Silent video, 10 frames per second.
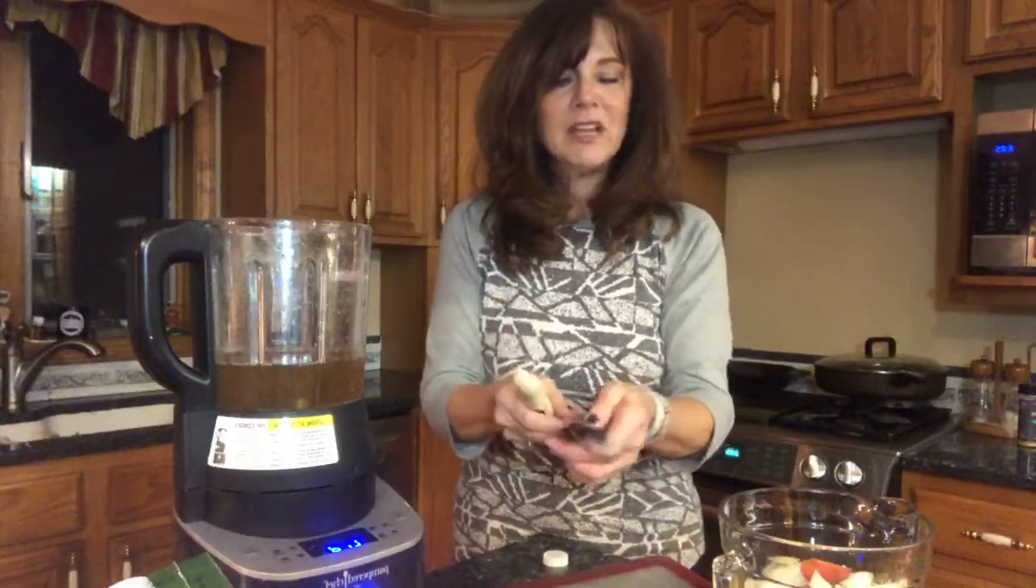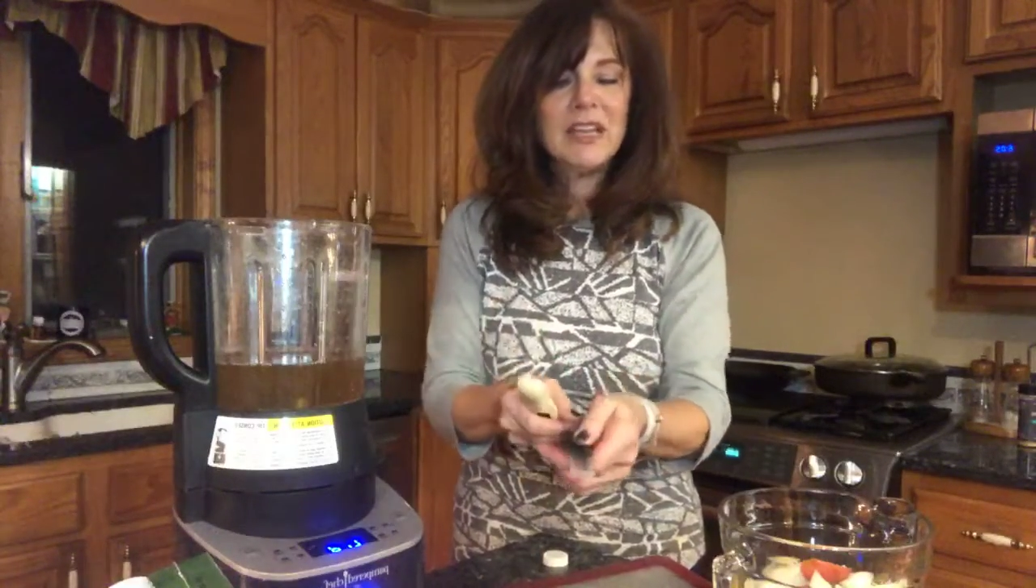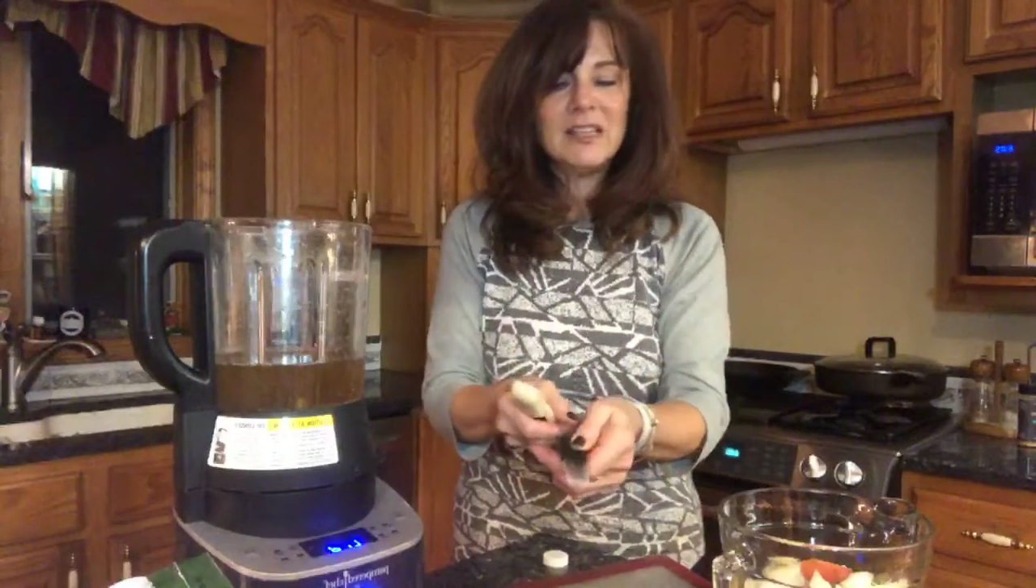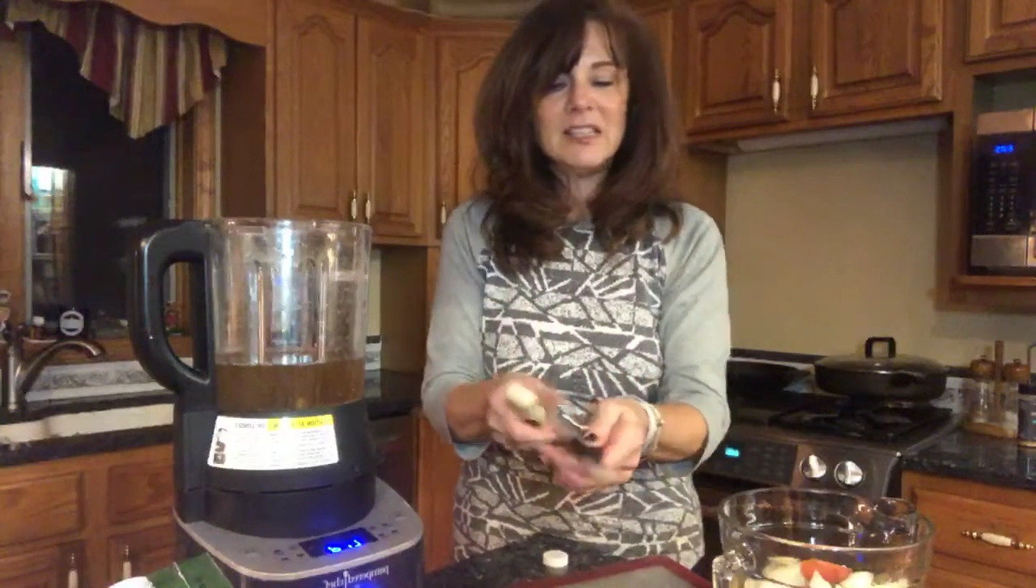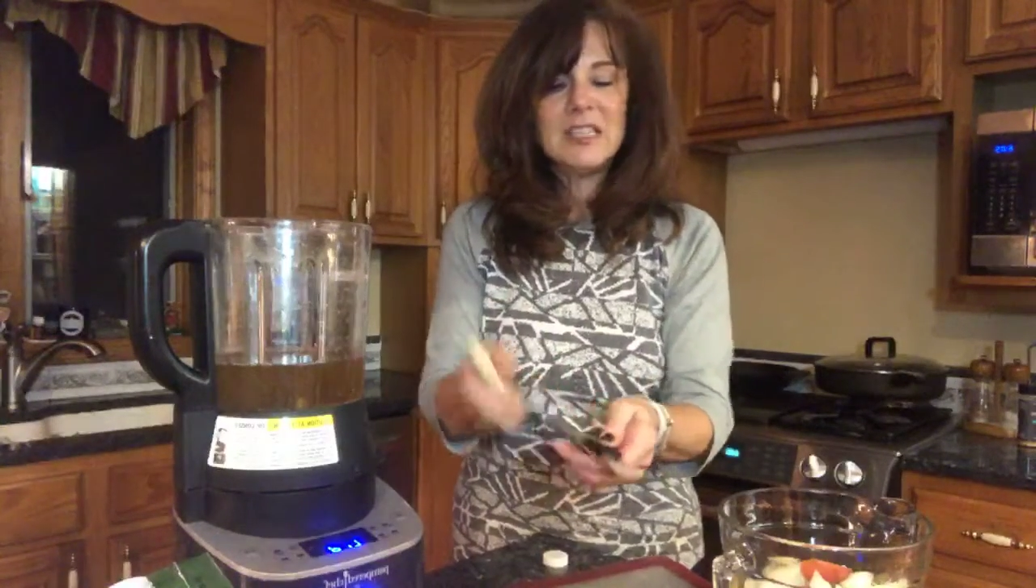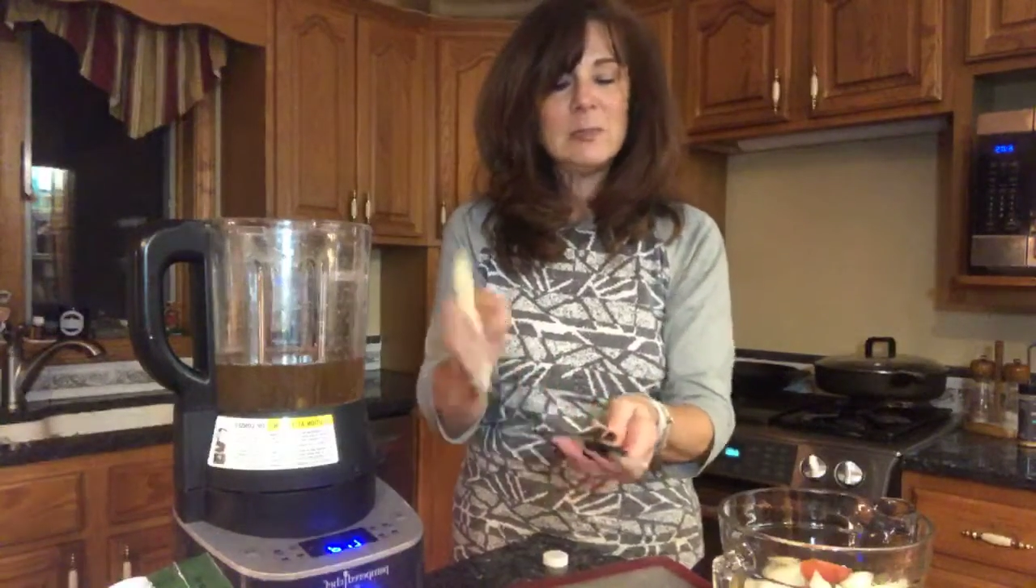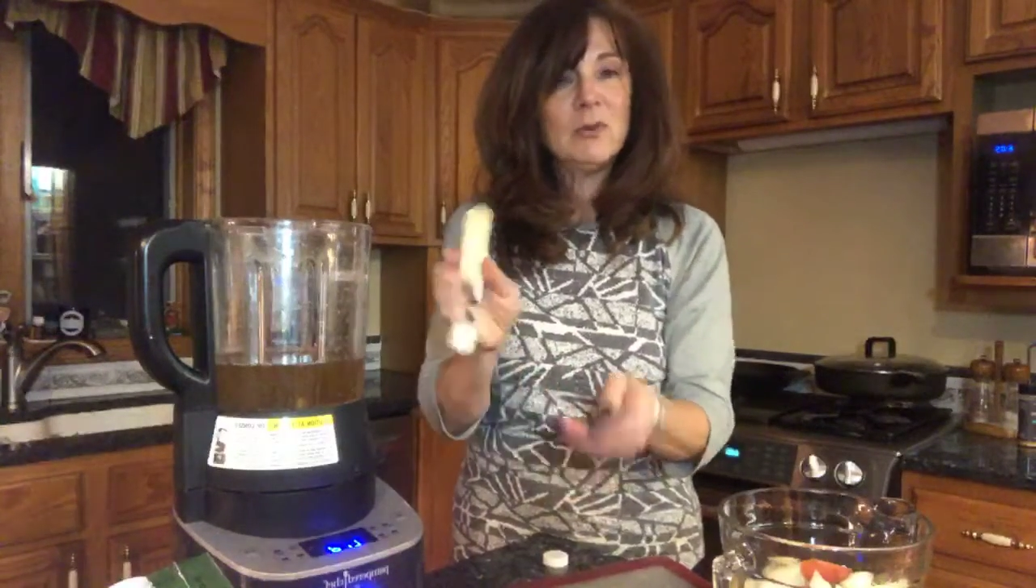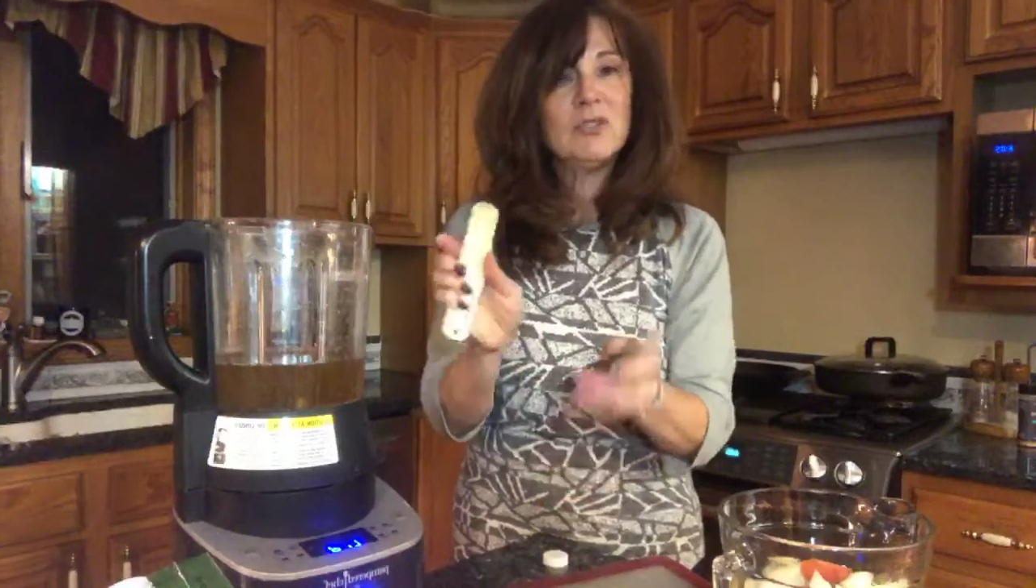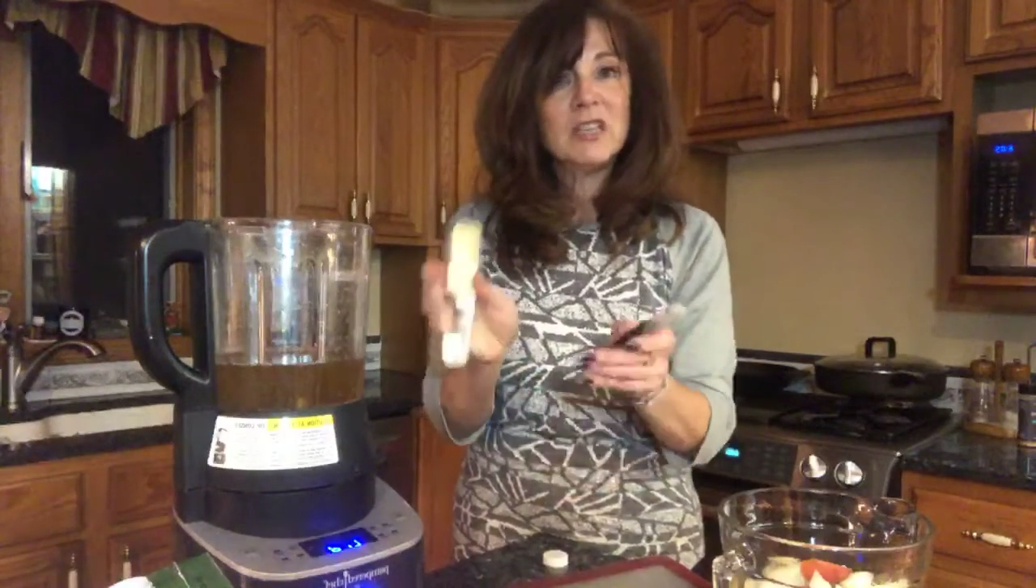and a teaspoon,